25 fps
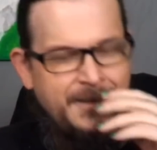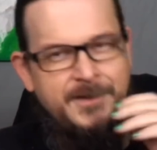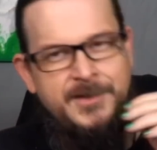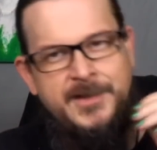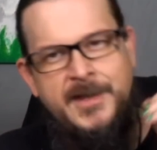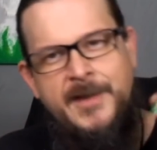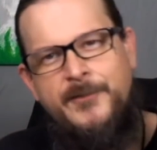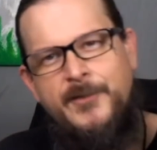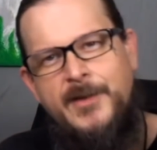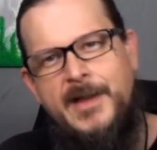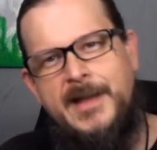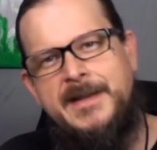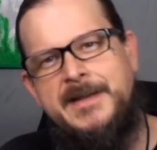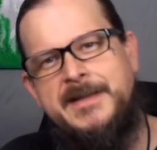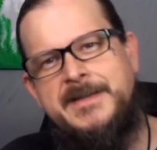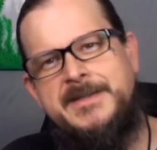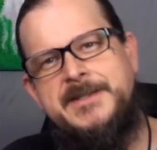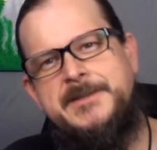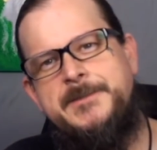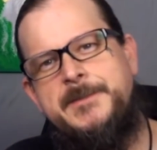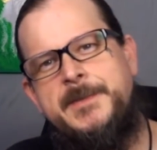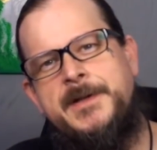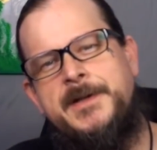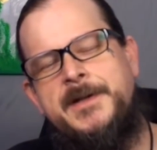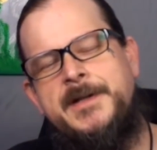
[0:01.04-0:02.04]
You ever had an
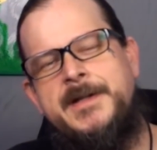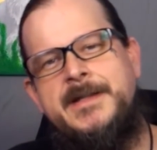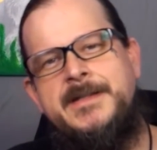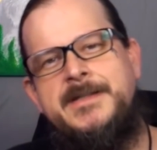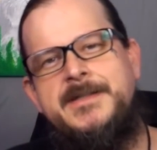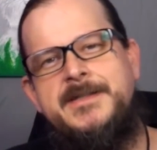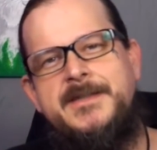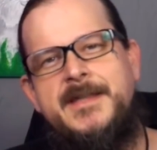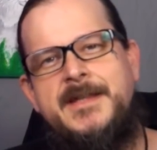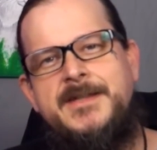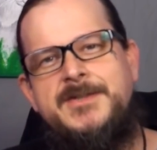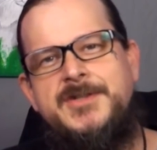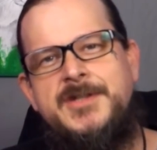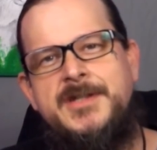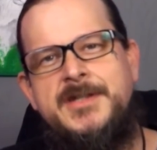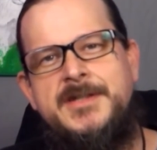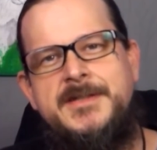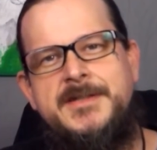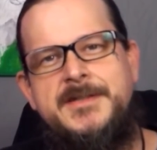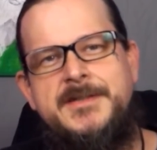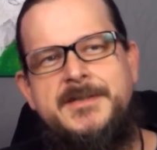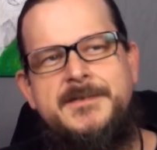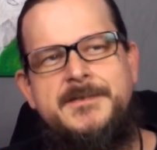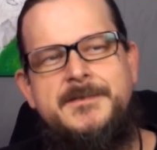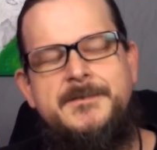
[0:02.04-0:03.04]
experience that
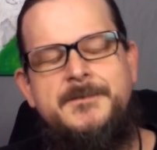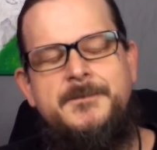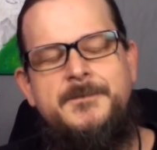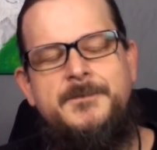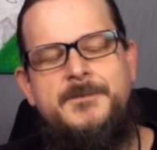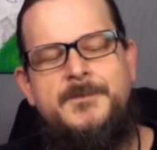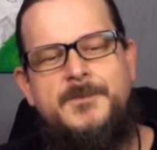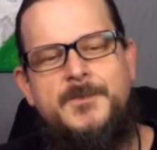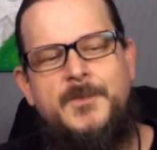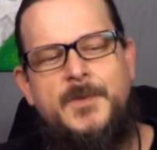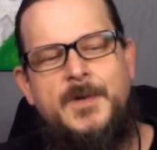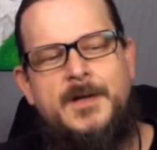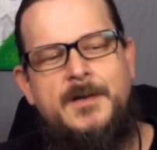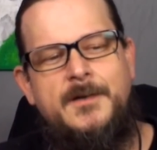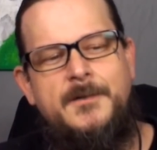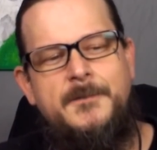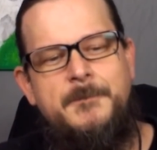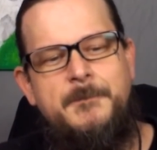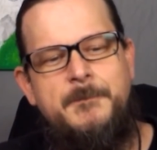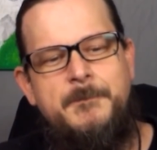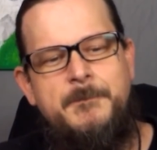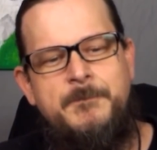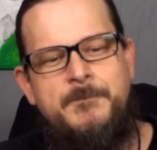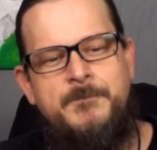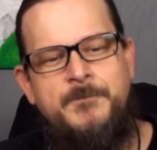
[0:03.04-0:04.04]
just, well,
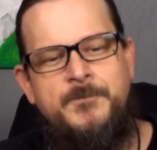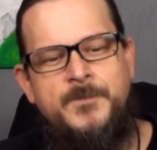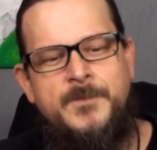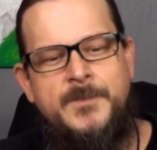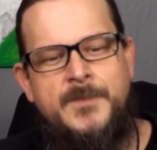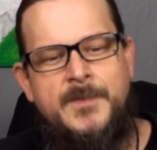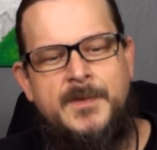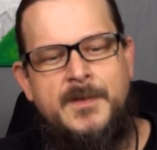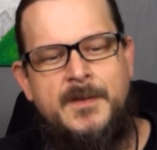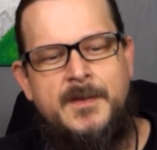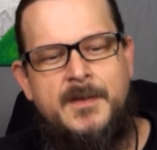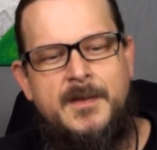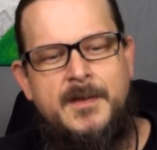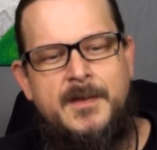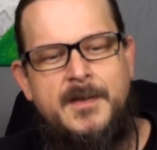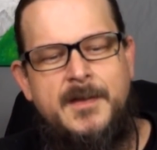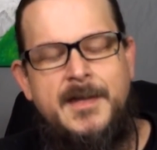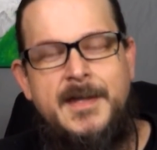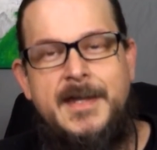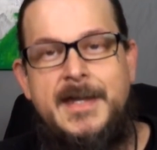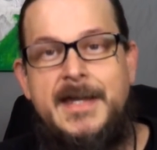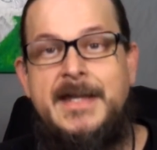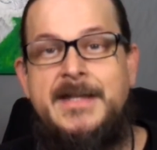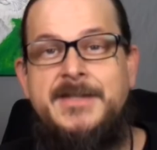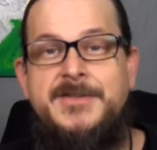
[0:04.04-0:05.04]

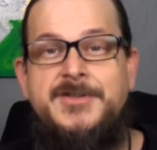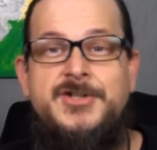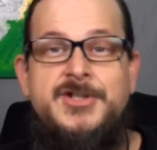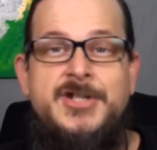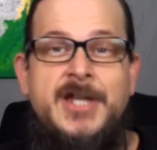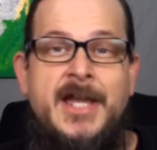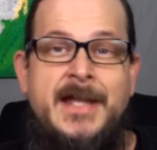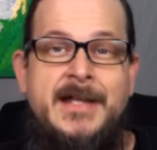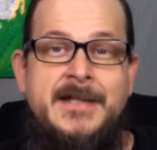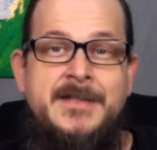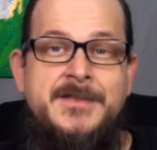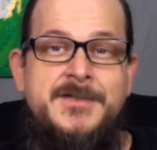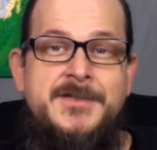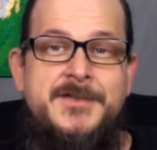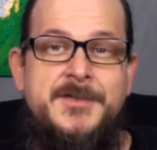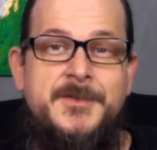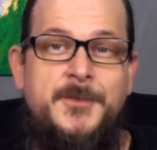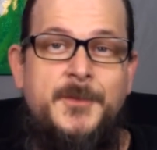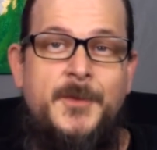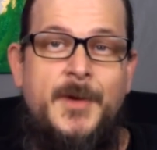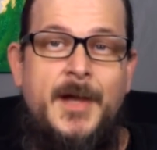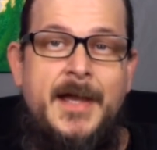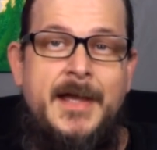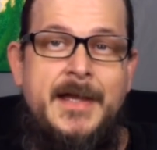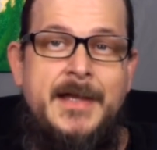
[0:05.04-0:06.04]
it changed the
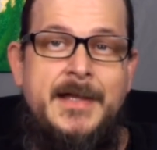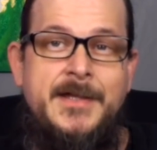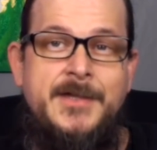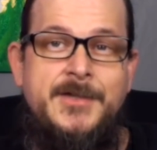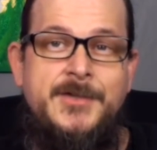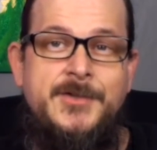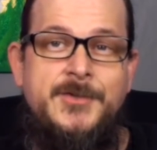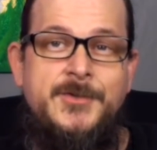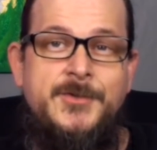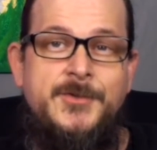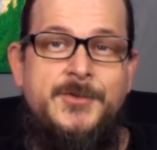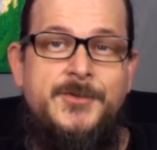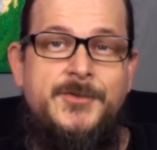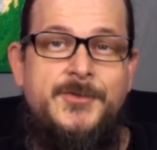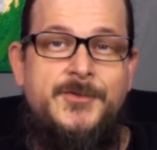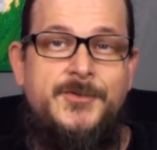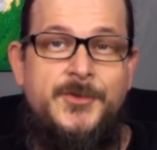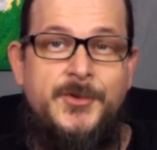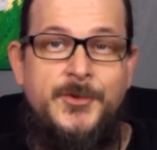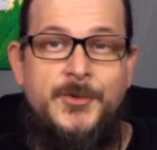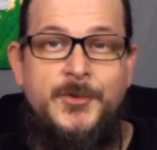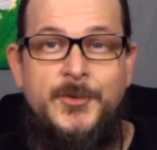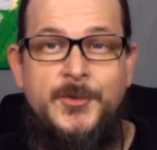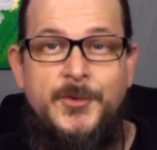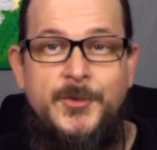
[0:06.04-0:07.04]
way you
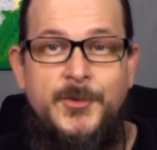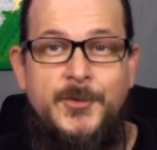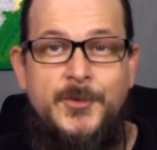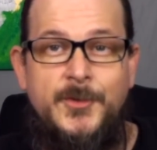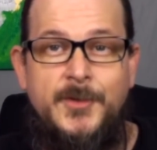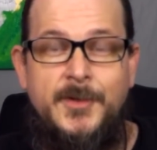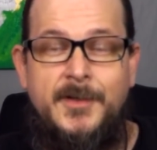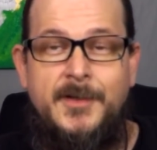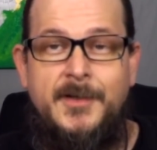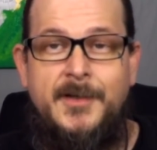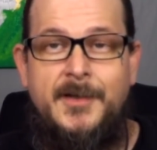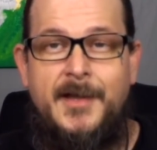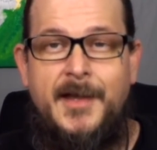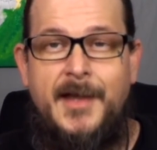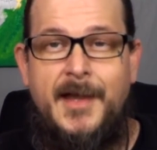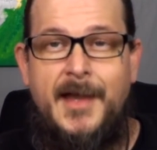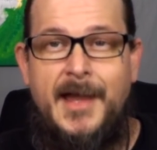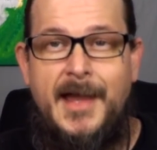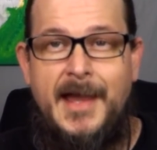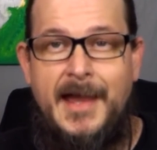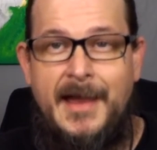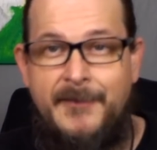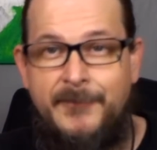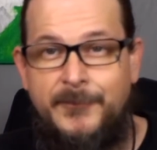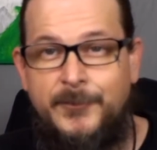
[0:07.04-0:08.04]

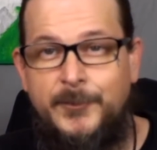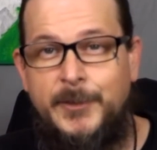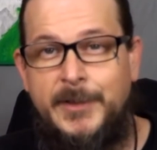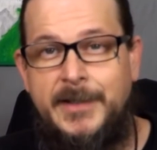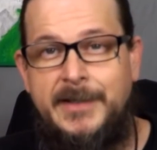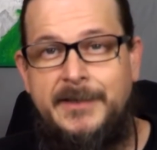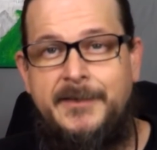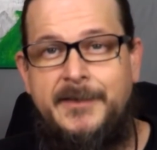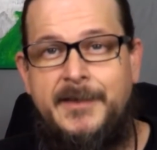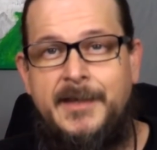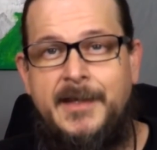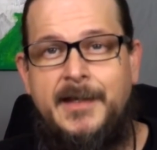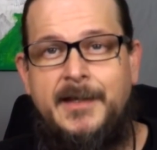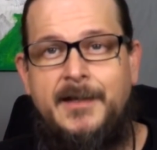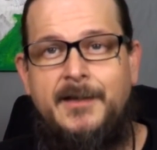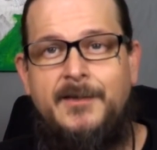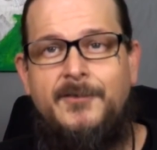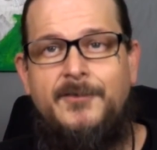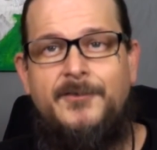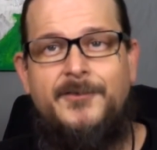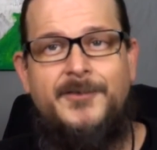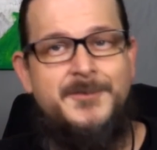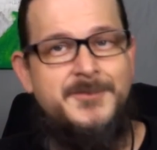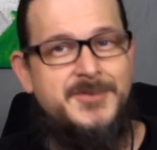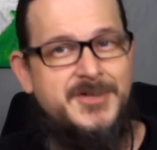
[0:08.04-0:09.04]
do
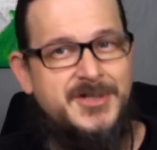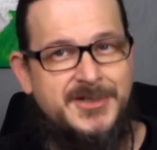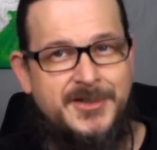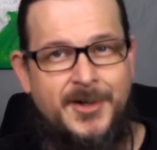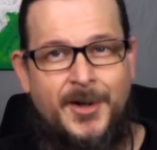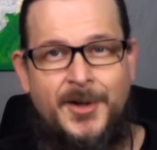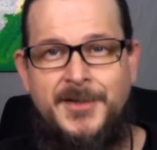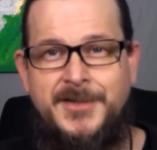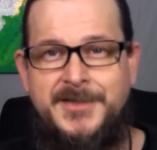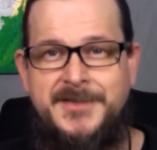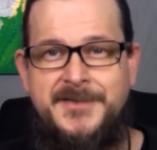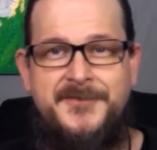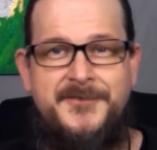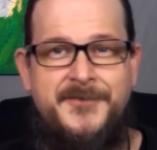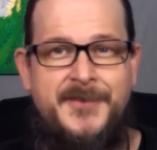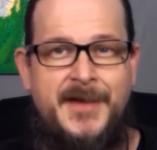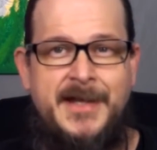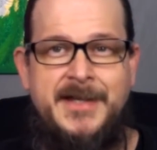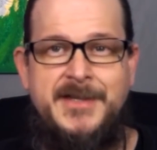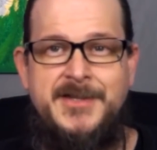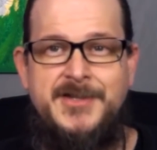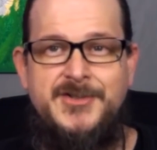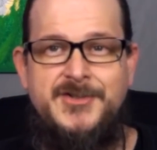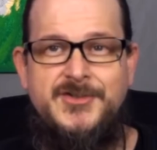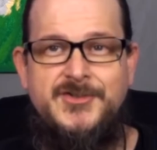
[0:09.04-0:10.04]
everything from start to
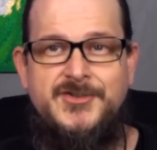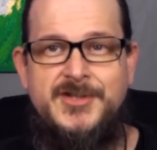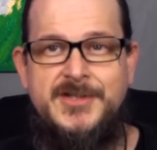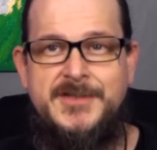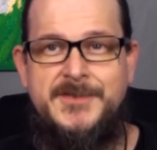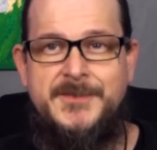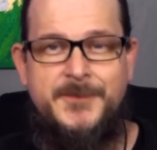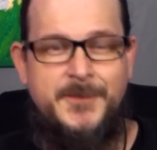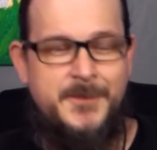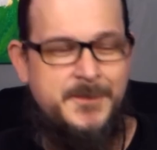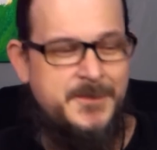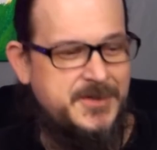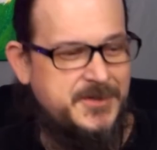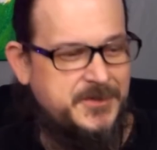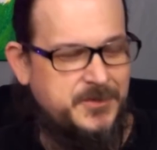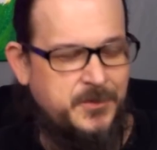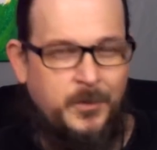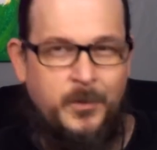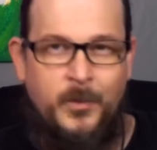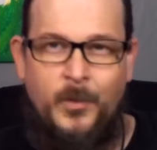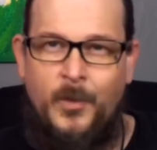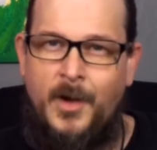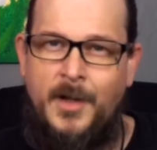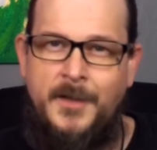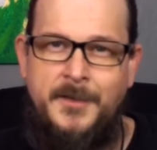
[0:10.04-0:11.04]
finish just from this
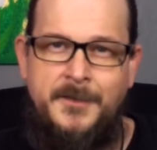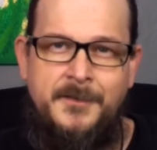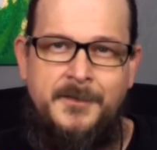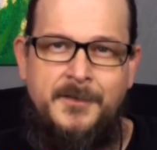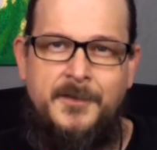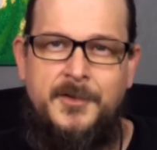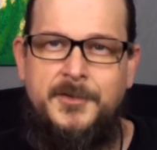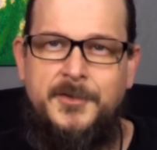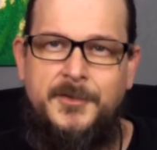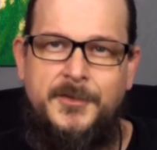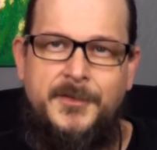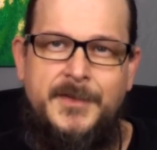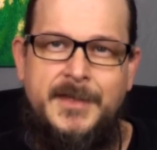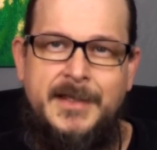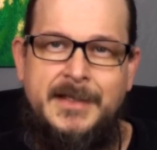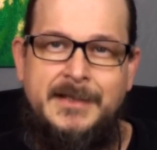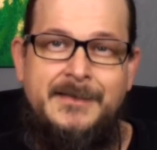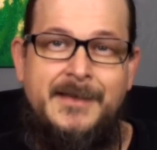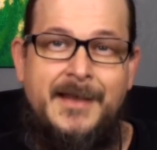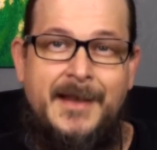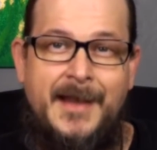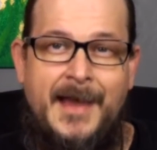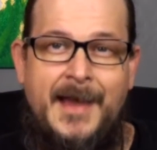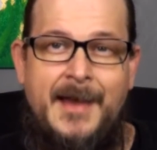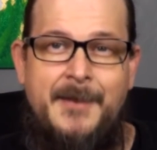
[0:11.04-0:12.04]
one little
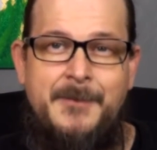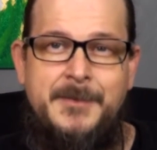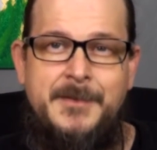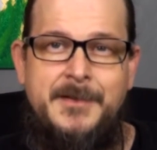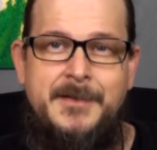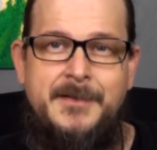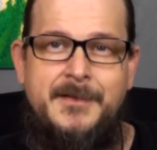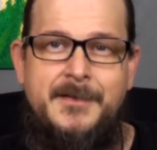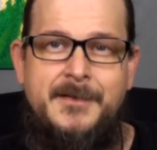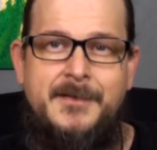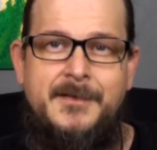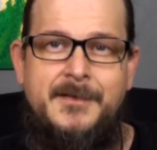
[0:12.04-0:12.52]
thing that happened?